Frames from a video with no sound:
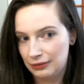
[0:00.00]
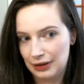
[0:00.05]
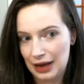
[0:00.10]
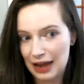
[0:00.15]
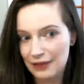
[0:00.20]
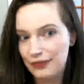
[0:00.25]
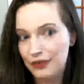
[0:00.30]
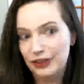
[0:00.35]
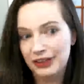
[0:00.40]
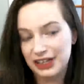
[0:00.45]
I
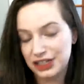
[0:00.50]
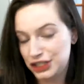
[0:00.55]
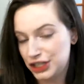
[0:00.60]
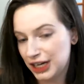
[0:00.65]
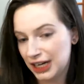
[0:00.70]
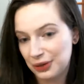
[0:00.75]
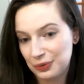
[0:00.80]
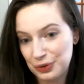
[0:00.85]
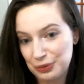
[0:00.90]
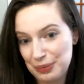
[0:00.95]
feel like a
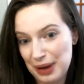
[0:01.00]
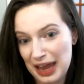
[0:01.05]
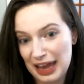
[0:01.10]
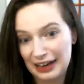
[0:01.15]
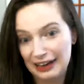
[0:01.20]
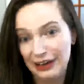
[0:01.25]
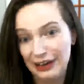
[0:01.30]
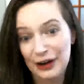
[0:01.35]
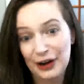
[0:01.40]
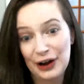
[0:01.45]
chicken with my
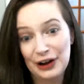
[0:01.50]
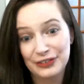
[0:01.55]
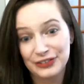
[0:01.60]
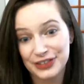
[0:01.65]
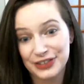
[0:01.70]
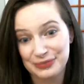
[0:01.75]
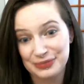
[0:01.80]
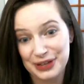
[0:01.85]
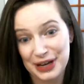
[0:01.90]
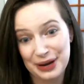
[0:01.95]
head cut off
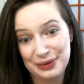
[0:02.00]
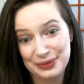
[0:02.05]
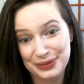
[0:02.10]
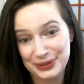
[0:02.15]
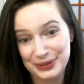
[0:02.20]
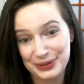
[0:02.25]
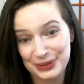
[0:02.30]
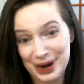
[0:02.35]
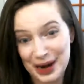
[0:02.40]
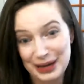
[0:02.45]
sometimes
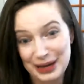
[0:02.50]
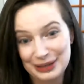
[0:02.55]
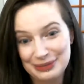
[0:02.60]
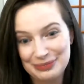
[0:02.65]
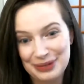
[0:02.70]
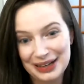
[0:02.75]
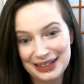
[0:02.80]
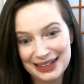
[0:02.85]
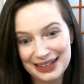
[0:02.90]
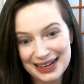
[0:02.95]
running around on
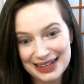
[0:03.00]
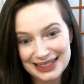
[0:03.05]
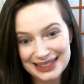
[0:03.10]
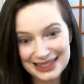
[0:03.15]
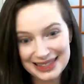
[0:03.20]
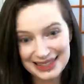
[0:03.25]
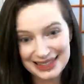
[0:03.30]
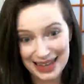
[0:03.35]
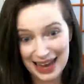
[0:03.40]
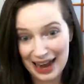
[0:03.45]
Mondays
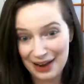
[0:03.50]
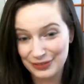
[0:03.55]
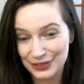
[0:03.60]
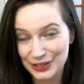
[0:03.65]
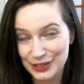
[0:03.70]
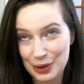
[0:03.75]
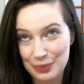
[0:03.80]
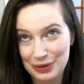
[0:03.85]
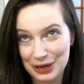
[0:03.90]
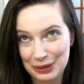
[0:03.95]
because I have
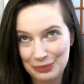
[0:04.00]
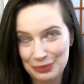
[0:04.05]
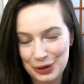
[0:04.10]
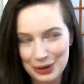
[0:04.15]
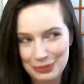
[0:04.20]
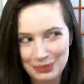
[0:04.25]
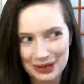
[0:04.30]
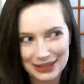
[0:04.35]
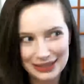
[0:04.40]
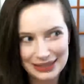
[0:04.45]
so many
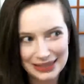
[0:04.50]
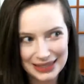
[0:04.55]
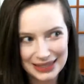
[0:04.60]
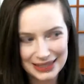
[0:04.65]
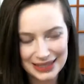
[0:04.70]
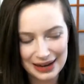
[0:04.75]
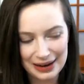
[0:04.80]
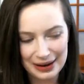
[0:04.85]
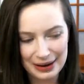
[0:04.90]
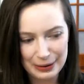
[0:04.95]
appointments.
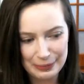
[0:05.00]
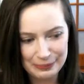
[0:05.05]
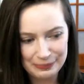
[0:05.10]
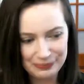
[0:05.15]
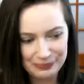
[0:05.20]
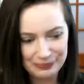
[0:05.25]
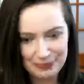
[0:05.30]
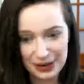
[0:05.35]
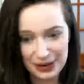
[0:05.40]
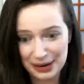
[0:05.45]

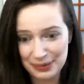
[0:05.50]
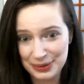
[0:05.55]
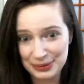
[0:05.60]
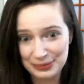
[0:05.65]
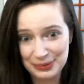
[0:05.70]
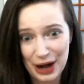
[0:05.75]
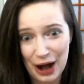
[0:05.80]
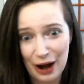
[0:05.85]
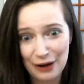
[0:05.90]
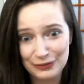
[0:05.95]
But I'm in
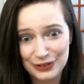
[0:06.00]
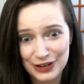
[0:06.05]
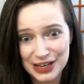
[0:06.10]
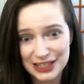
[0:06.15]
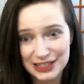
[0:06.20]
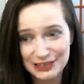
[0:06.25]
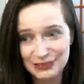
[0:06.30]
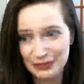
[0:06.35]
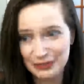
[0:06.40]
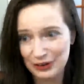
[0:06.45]
my
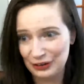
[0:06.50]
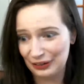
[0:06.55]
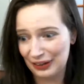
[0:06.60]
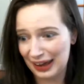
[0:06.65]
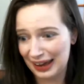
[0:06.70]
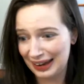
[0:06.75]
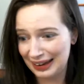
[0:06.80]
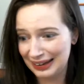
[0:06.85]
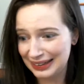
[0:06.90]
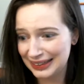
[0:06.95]
office for
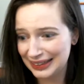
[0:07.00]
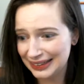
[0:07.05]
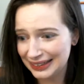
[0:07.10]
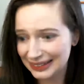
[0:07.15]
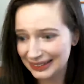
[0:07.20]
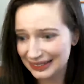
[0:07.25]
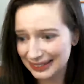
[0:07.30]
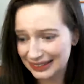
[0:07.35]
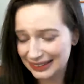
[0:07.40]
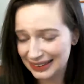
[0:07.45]
like
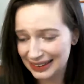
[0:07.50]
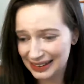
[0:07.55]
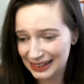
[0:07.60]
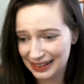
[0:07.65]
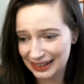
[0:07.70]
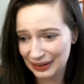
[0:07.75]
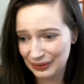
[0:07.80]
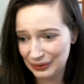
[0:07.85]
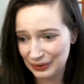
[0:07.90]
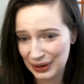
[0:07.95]

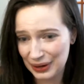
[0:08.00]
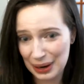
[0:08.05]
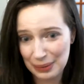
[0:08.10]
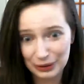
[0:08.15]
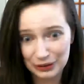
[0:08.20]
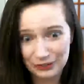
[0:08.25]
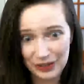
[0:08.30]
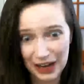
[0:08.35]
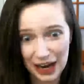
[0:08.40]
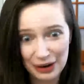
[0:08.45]
another couple
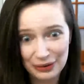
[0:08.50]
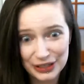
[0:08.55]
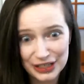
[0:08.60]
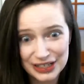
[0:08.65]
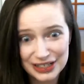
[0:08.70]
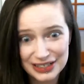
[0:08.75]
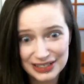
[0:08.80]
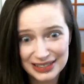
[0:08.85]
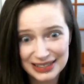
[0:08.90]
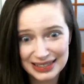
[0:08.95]
of
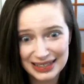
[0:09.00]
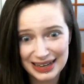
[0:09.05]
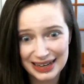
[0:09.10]
hours.